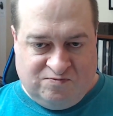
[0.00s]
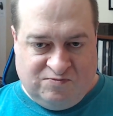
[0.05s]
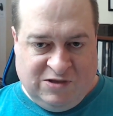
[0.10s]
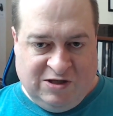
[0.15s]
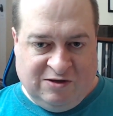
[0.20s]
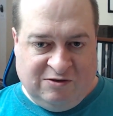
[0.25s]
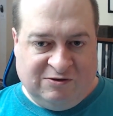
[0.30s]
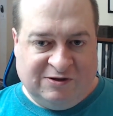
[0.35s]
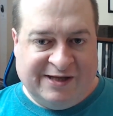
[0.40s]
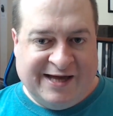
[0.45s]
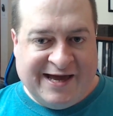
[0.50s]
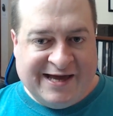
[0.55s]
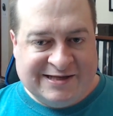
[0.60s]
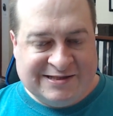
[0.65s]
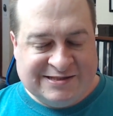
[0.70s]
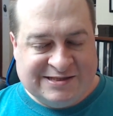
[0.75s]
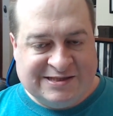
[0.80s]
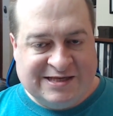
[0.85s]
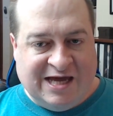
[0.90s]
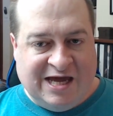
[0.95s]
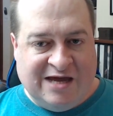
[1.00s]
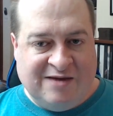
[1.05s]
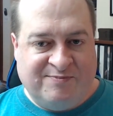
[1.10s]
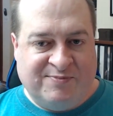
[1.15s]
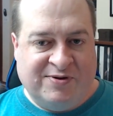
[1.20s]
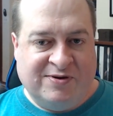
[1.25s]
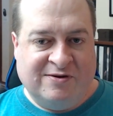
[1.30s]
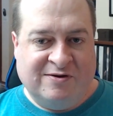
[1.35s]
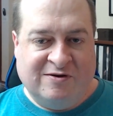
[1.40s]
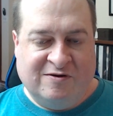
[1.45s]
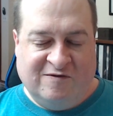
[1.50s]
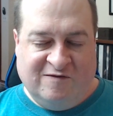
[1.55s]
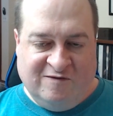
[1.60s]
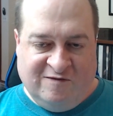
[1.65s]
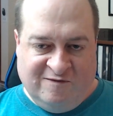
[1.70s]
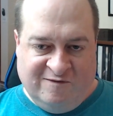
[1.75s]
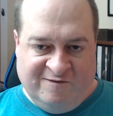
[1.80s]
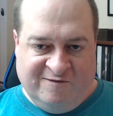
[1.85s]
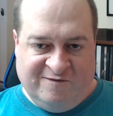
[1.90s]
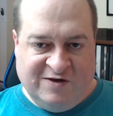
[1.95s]
landscape
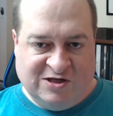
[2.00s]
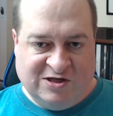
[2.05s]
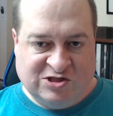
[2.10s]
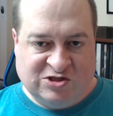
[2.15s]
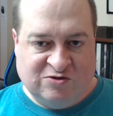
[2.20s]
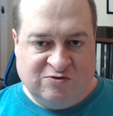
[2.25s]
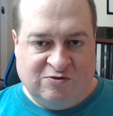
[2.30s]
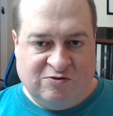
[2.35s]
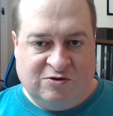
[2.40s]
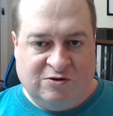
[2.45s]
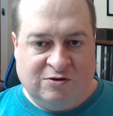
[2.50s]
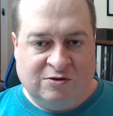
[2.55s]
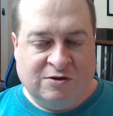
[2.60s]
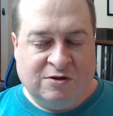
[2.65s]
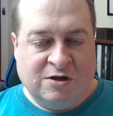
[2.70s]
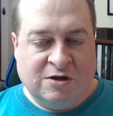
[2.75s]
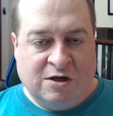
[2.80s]
visual